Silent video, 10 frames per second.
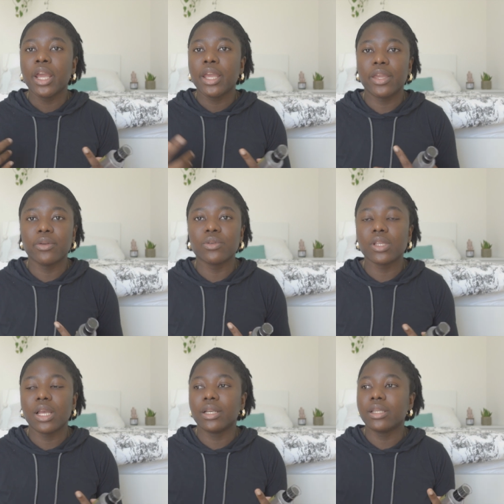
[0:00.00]

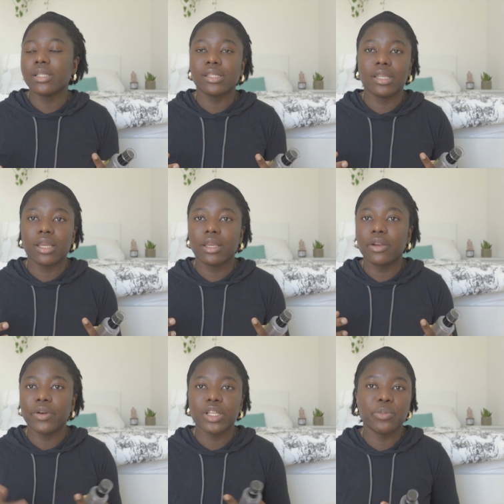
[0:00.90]
heals. And it's a
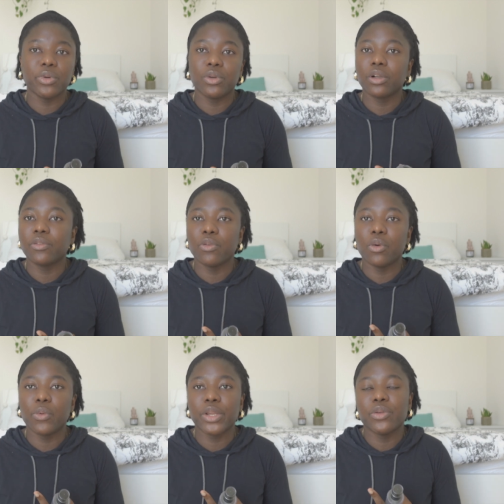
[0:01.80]
great product
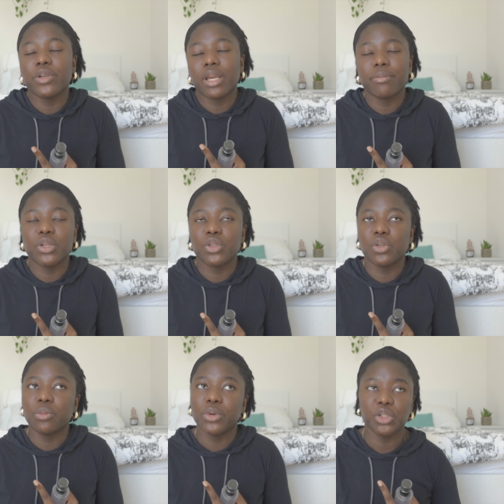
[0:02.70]
for when you damage
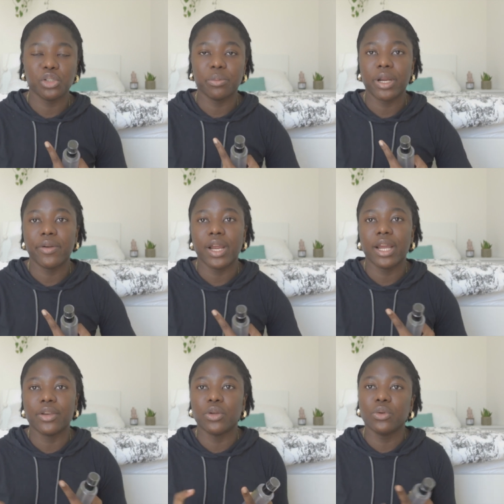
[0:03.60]
your moisture barrier
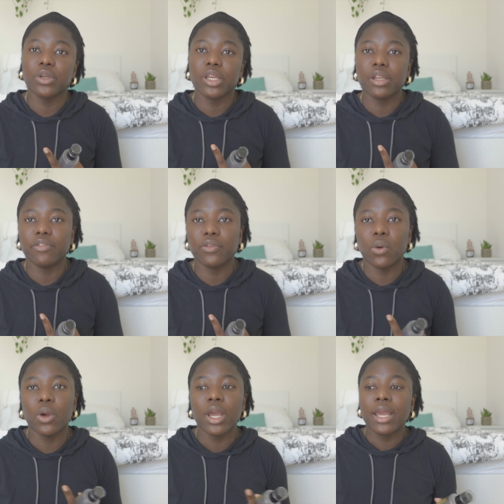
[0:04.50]
and you're looking
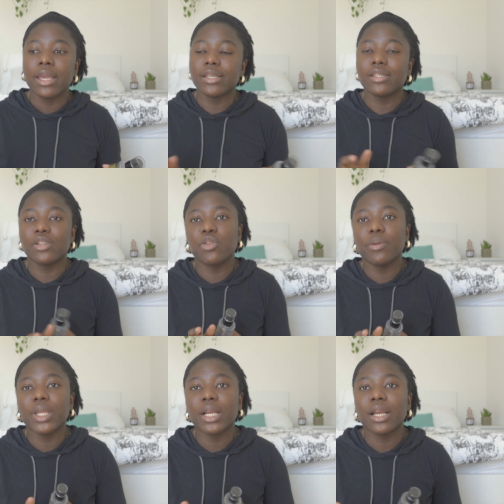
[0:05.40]
for a
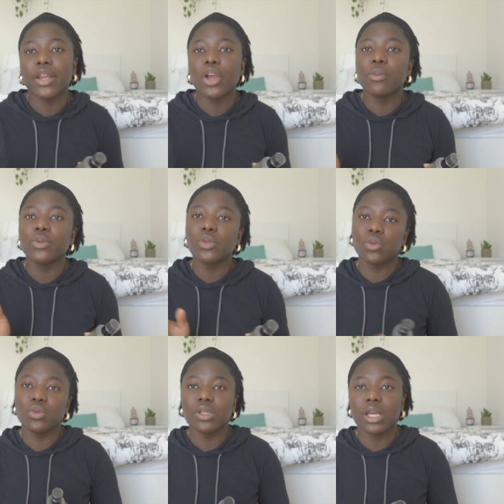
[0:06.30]
serum that can help
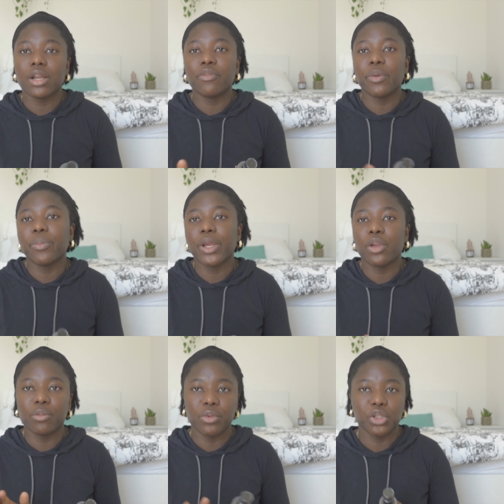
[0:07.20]
soothe and repair
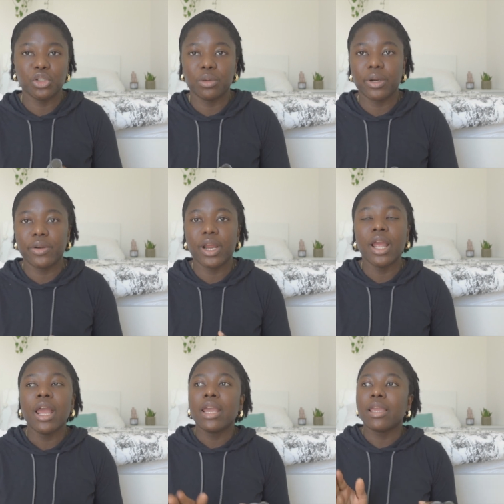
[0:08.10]
your moisture
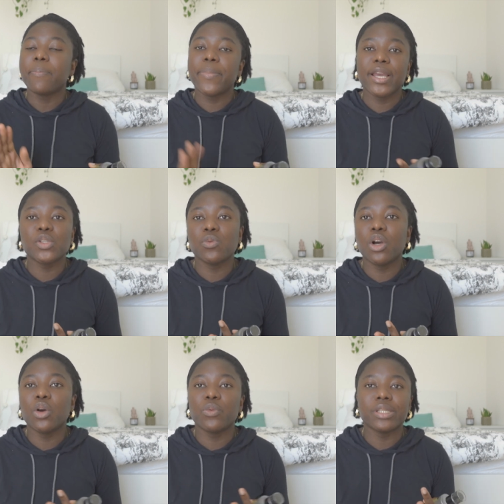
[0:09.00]
barrier. It pairs
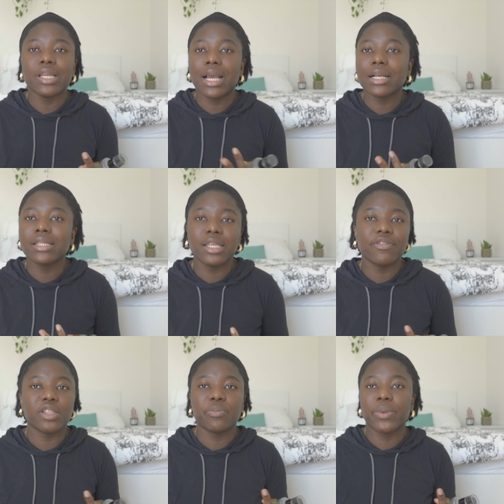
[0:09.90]
well with
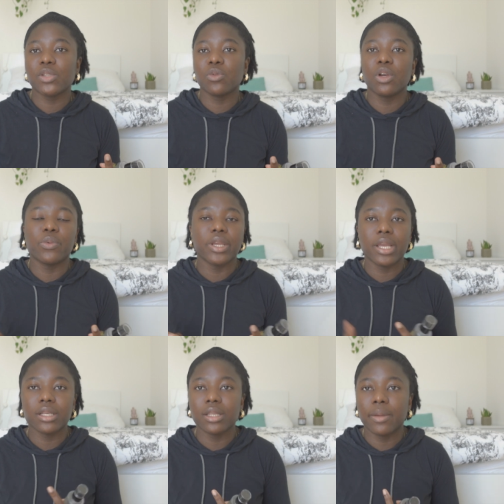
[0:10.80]
actives, it pairs well with
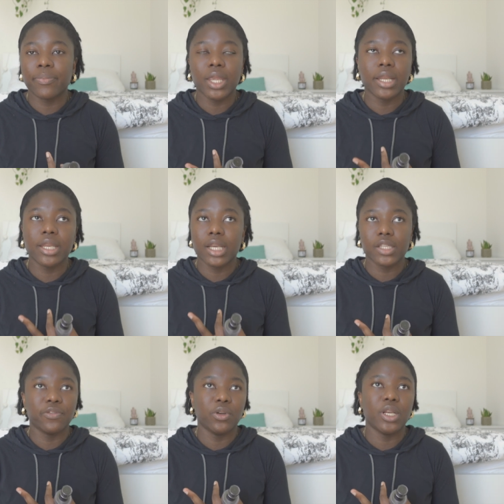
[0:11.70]
any
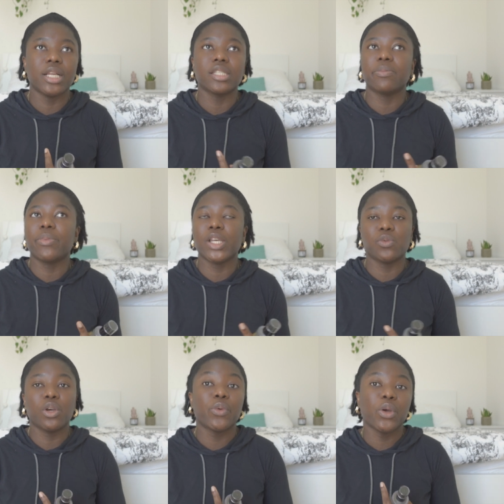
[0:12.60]
exfoliants, it
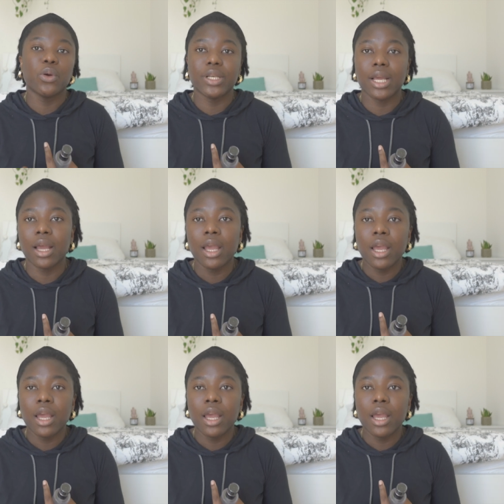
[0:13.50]
pairs well with other